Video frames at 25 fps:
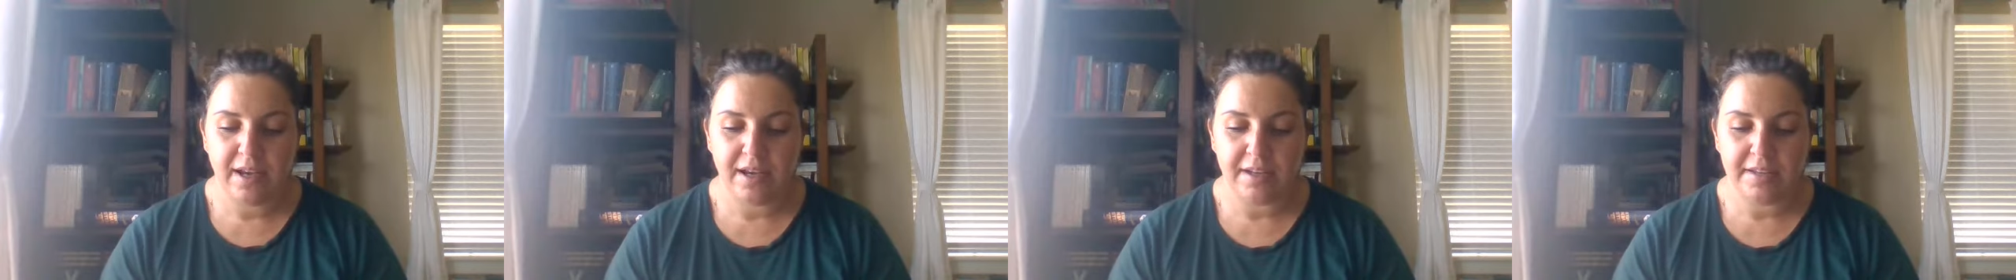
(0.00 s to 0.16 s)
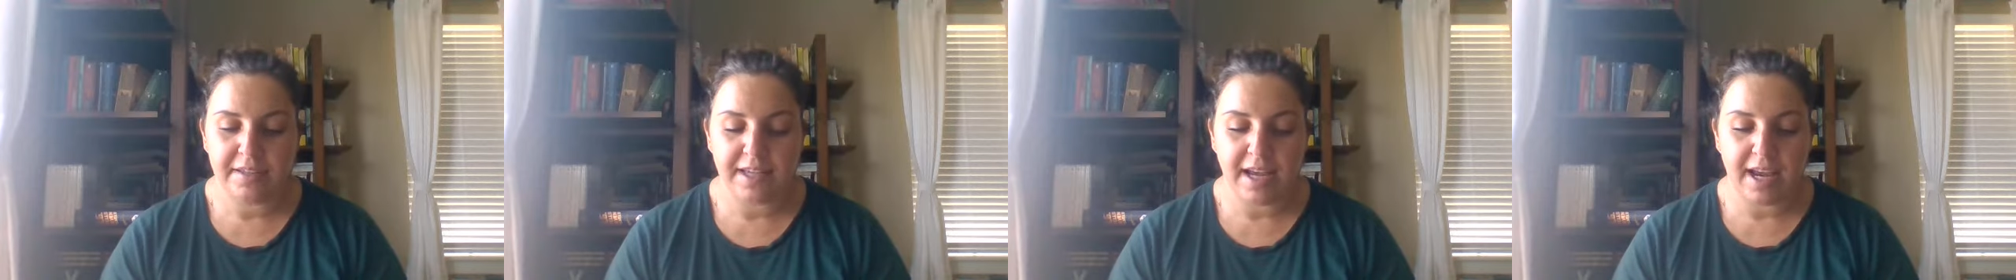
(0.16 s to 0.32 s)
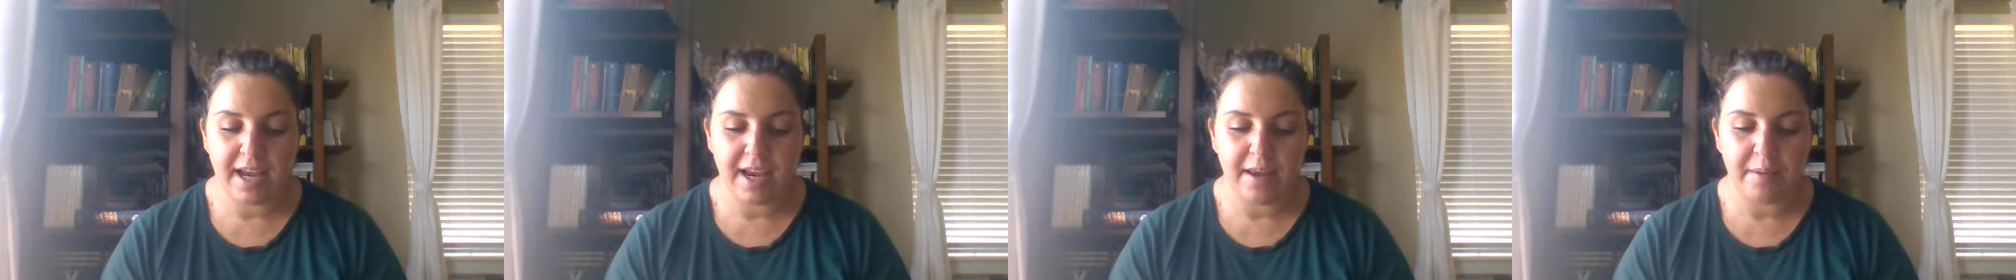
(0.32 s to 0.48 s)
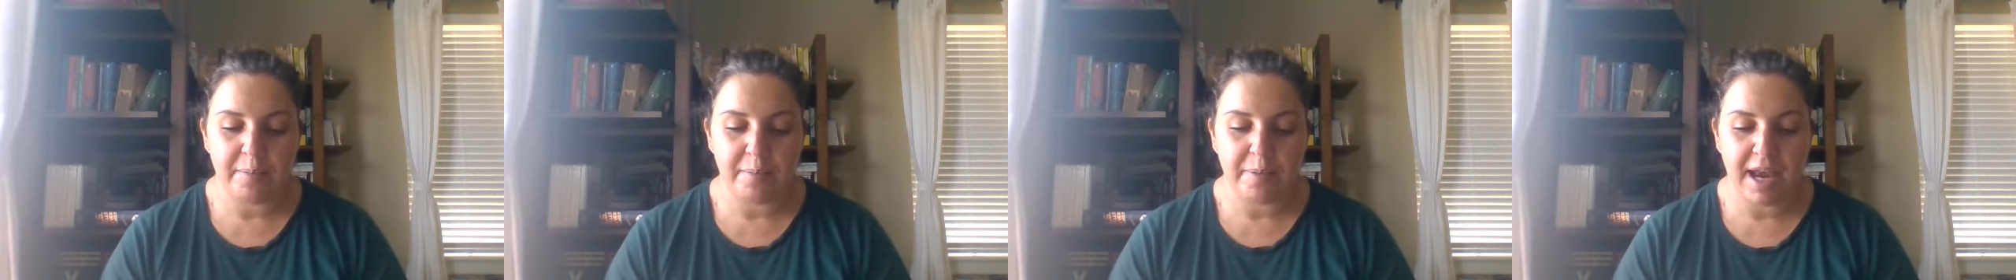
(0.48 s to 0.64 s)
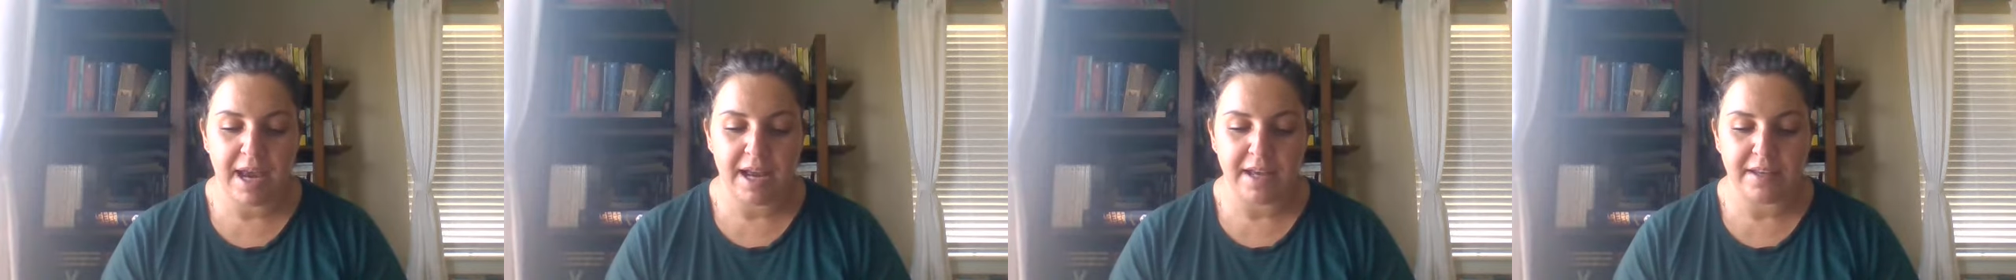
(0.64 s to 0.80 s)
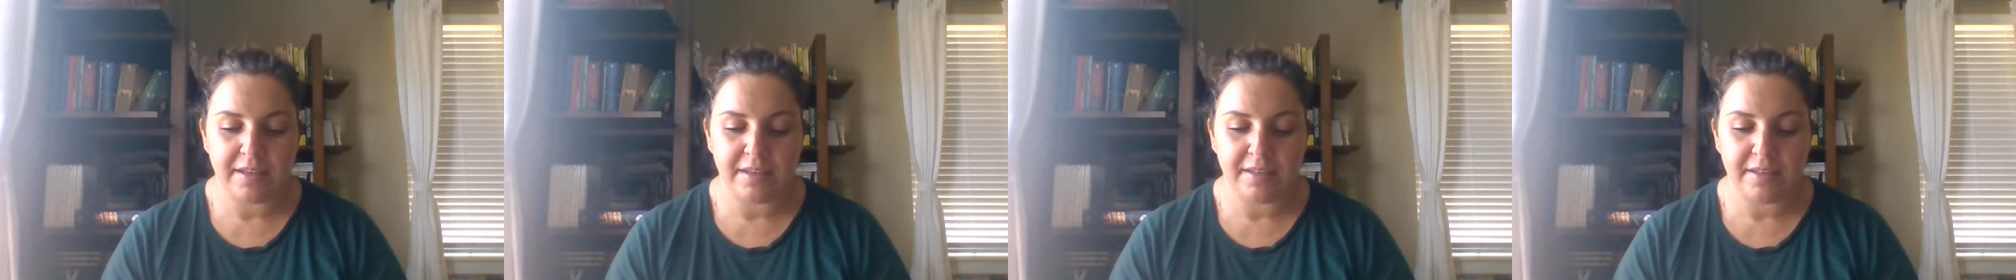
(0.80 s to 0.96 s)
A second
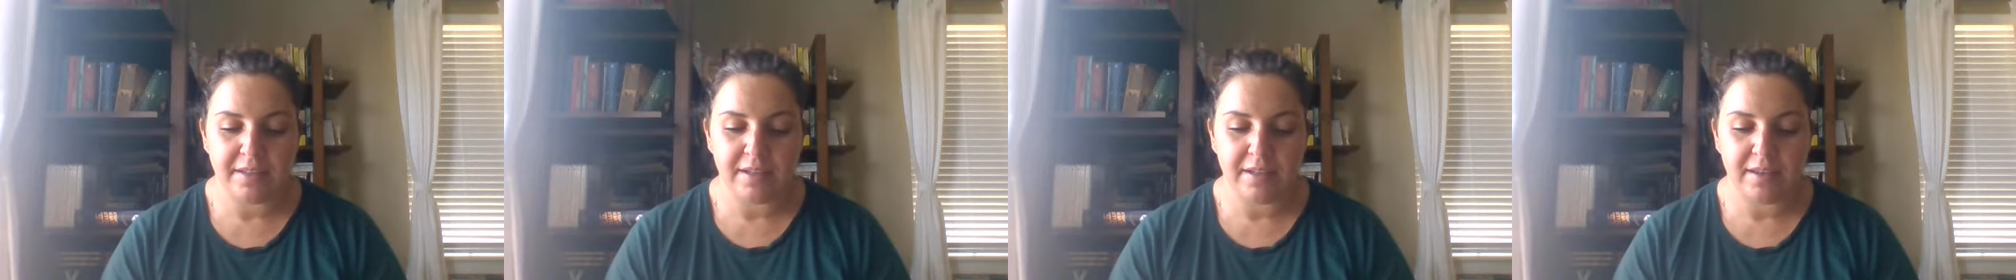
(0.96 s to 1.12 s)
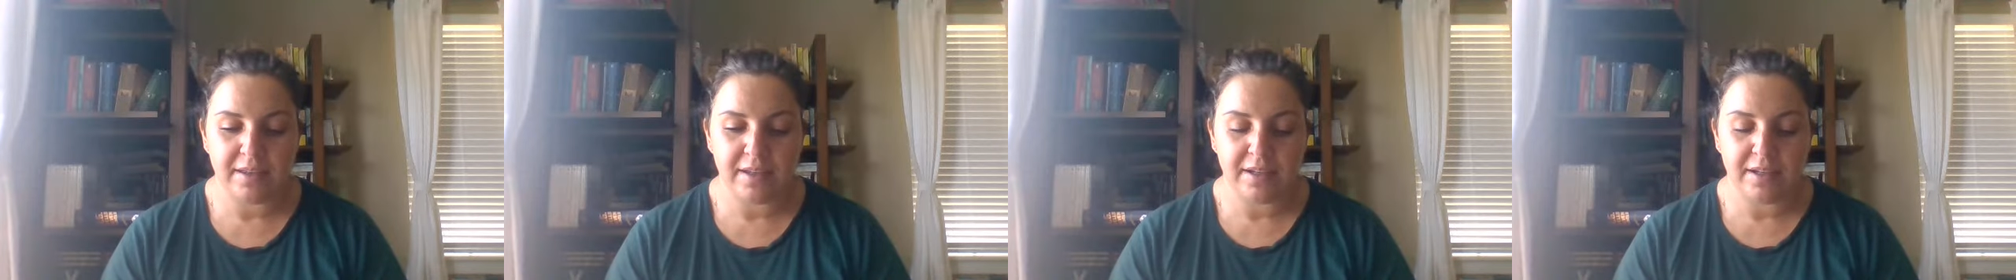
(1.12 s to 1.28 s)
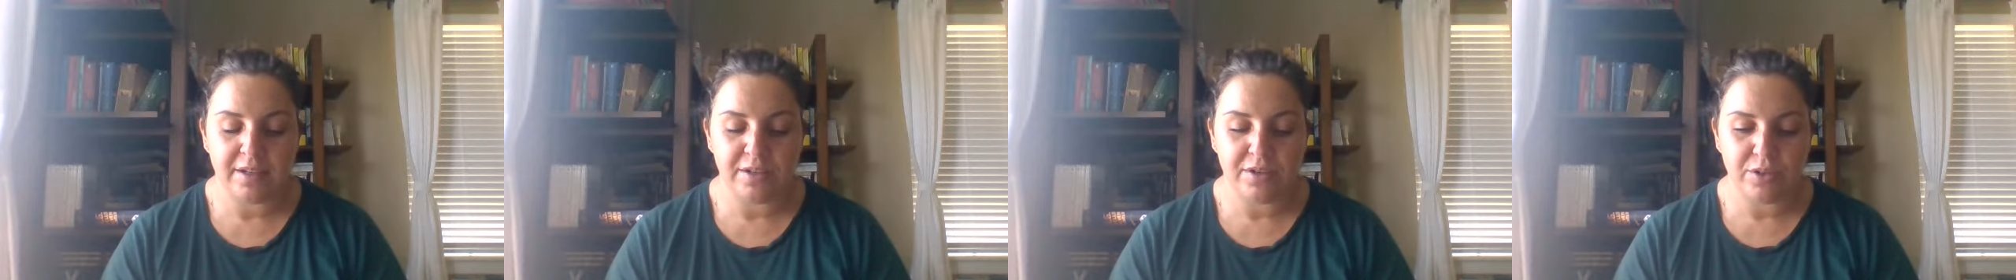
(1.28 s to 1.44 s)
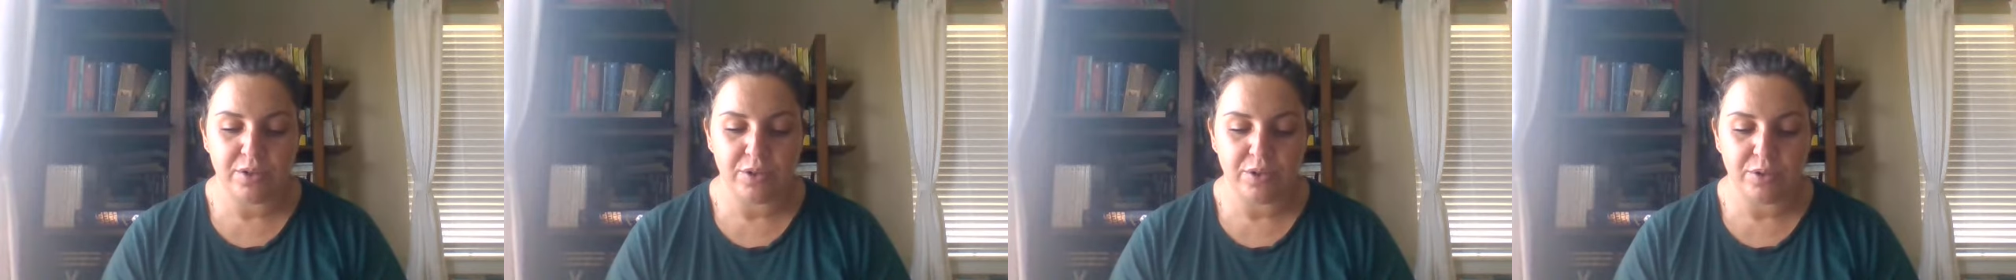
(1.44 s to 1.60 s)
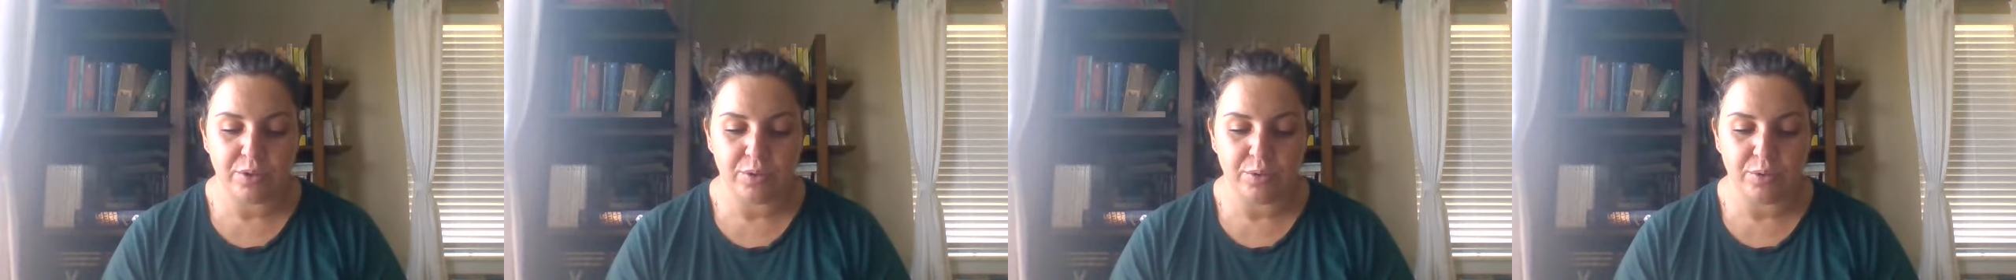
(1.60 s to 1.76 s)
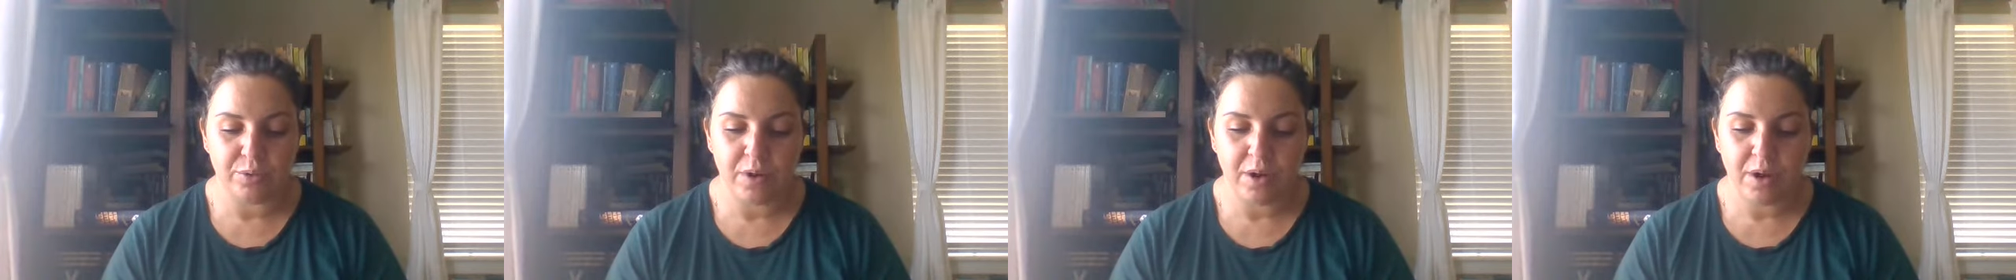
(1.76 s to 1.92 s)
passed, then
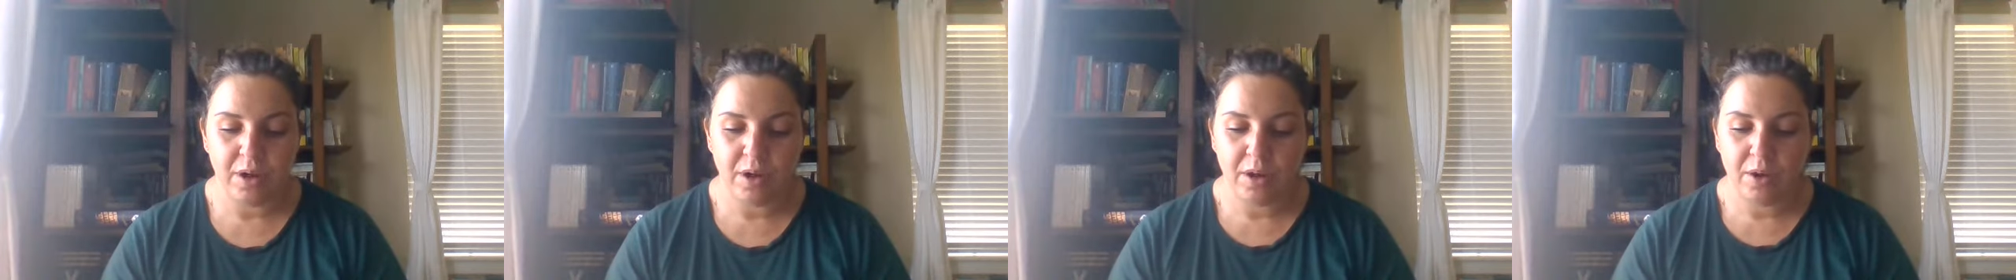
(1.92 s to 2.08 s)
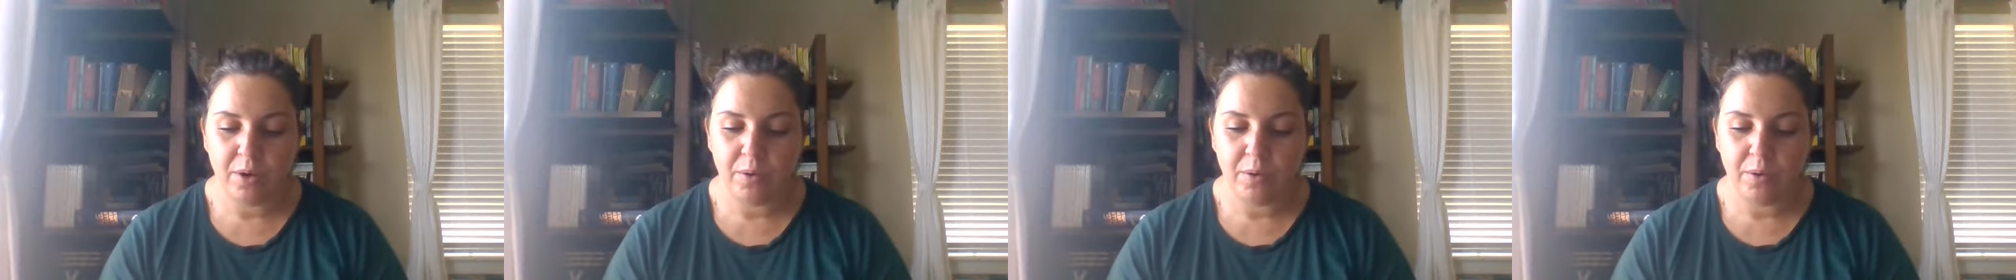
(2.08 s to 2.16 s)
two,